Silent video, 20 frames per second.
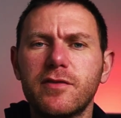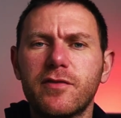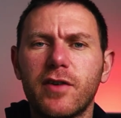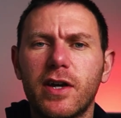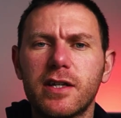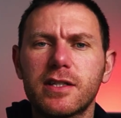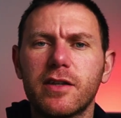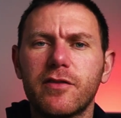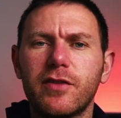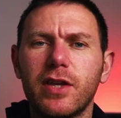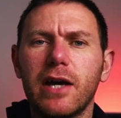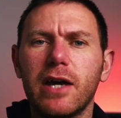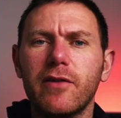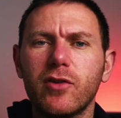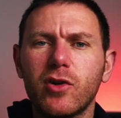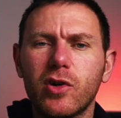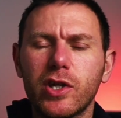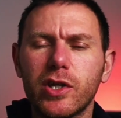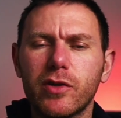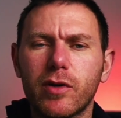first, if you
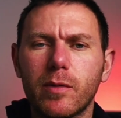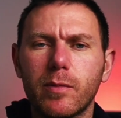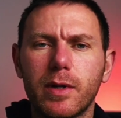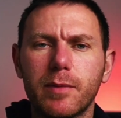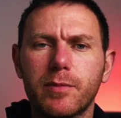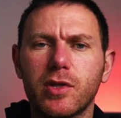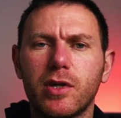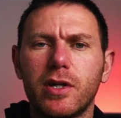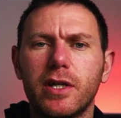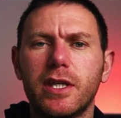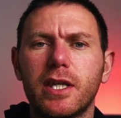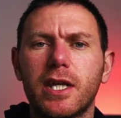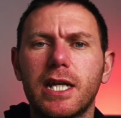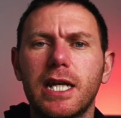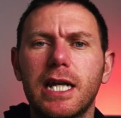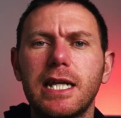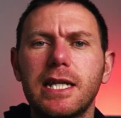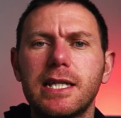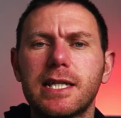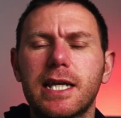haven't got your own website, you're going
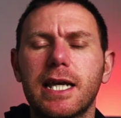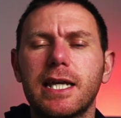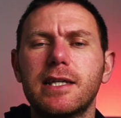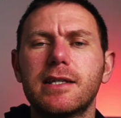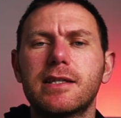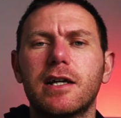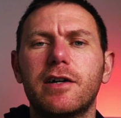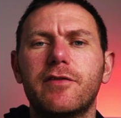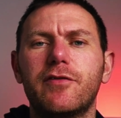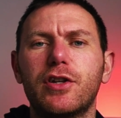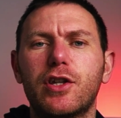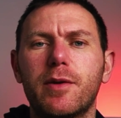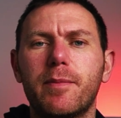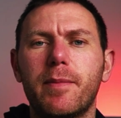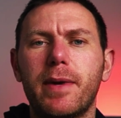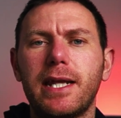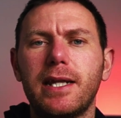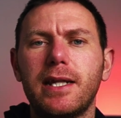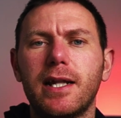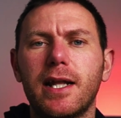to need to get yourself a
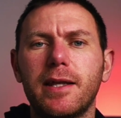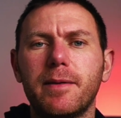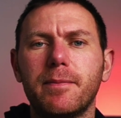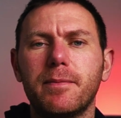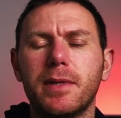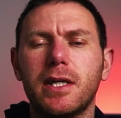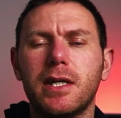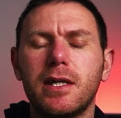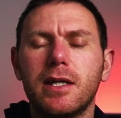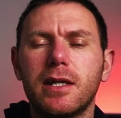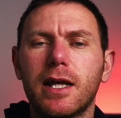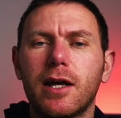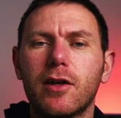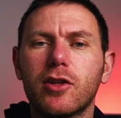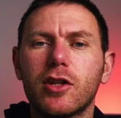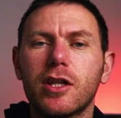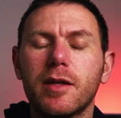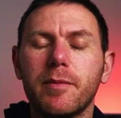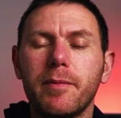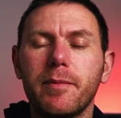domain name. Now
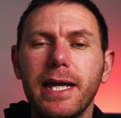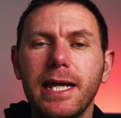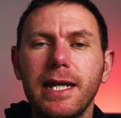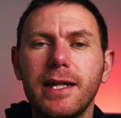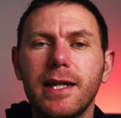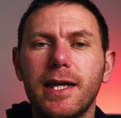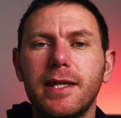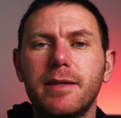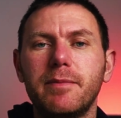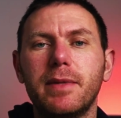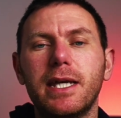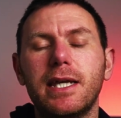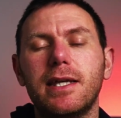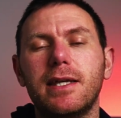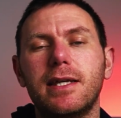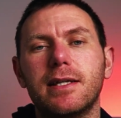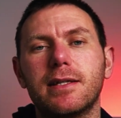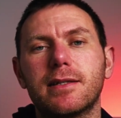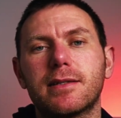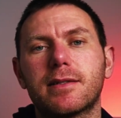the domain name
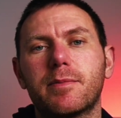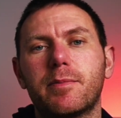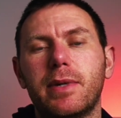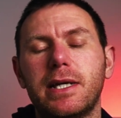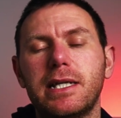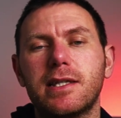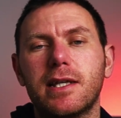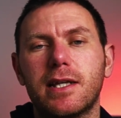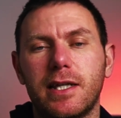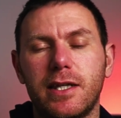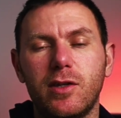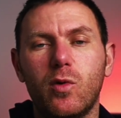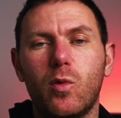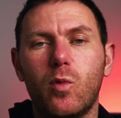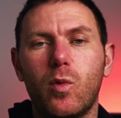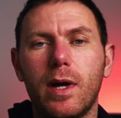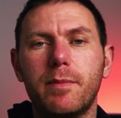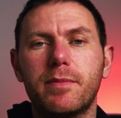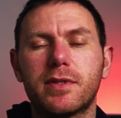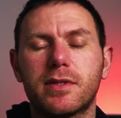is basically your
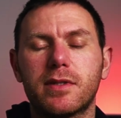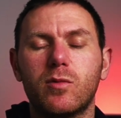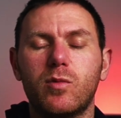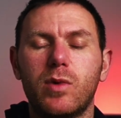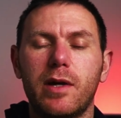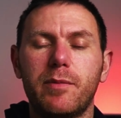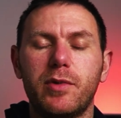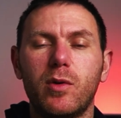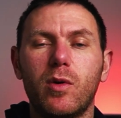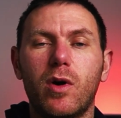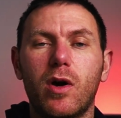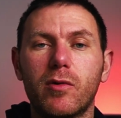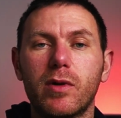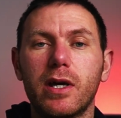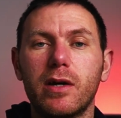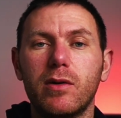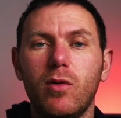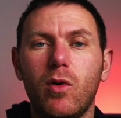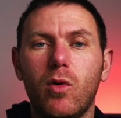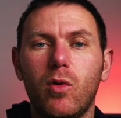web
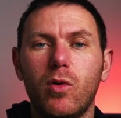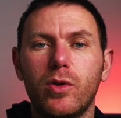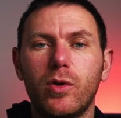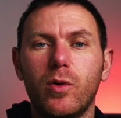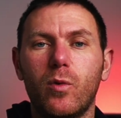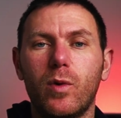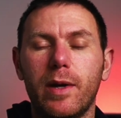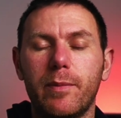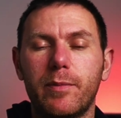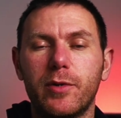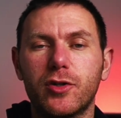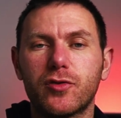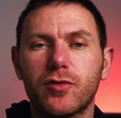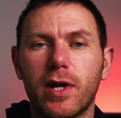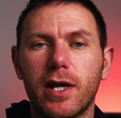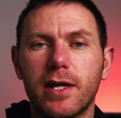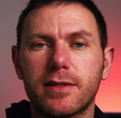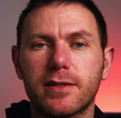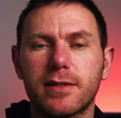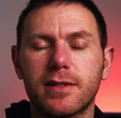URL or your web
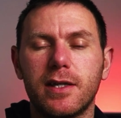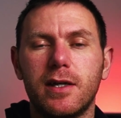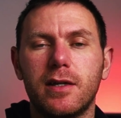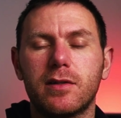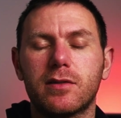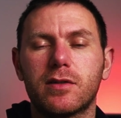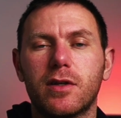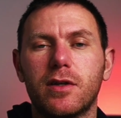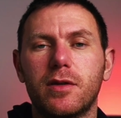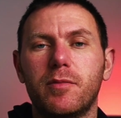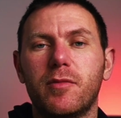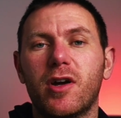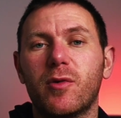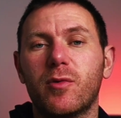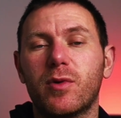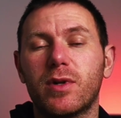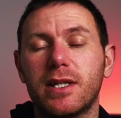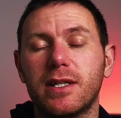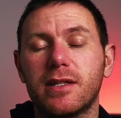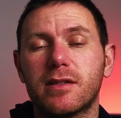address. So my
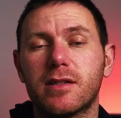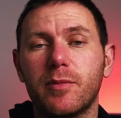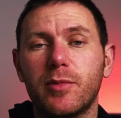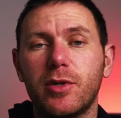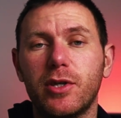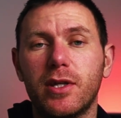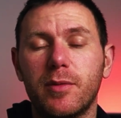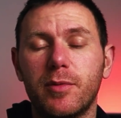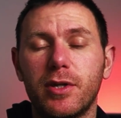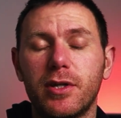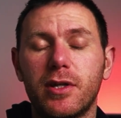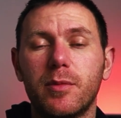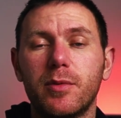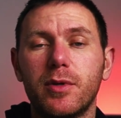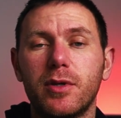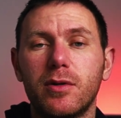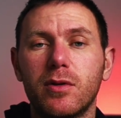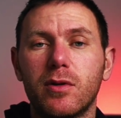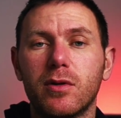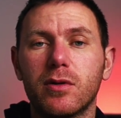one is
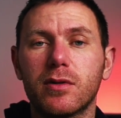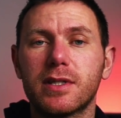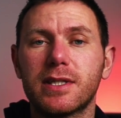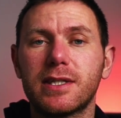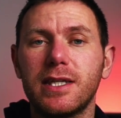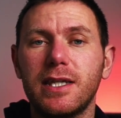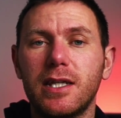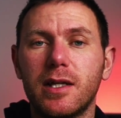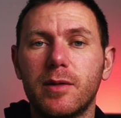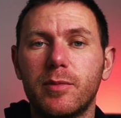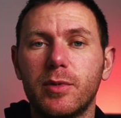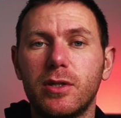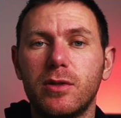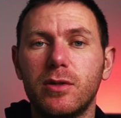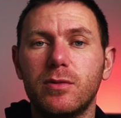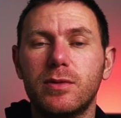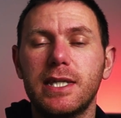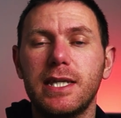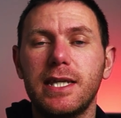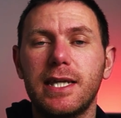
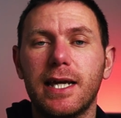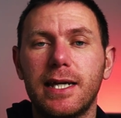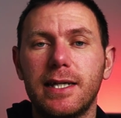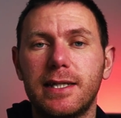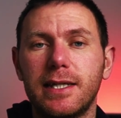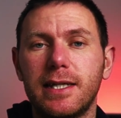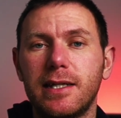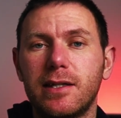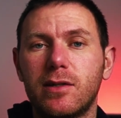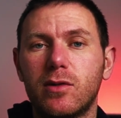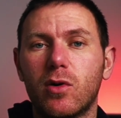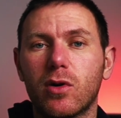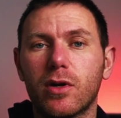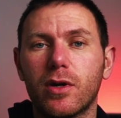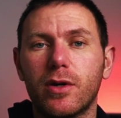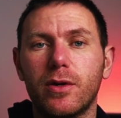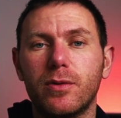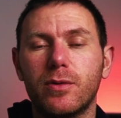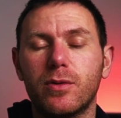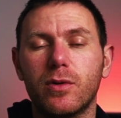
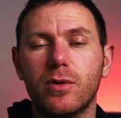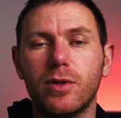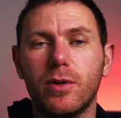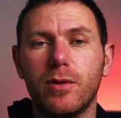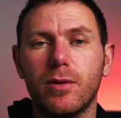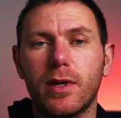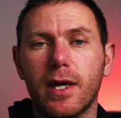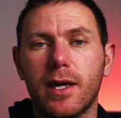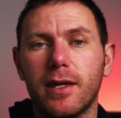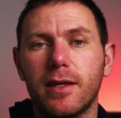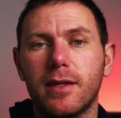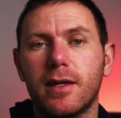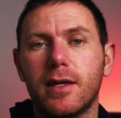www.cwtkd.co.uk.